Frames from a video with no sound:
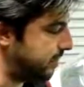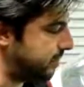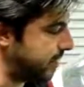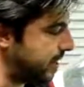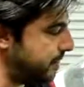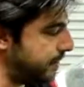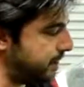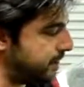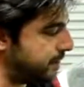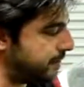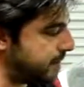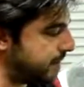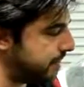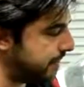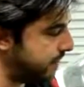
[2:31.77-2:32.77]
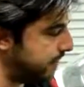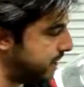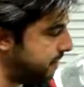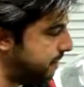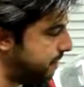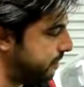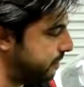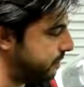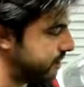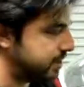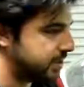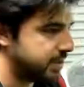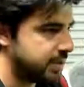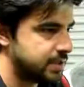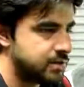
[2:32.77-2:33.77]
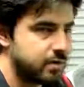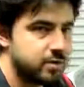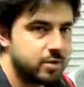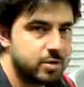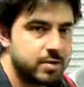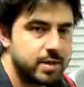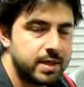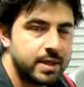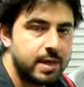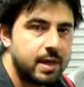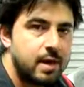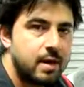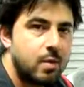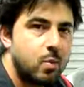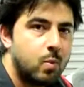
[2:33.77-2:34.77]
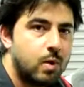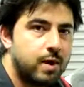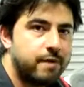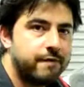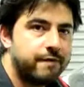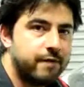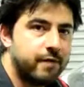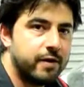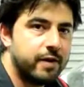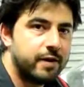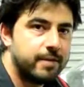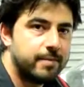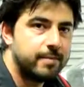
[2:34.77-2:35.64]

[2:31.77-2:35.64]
pry bar where I'm applying force is going to be 1 foot.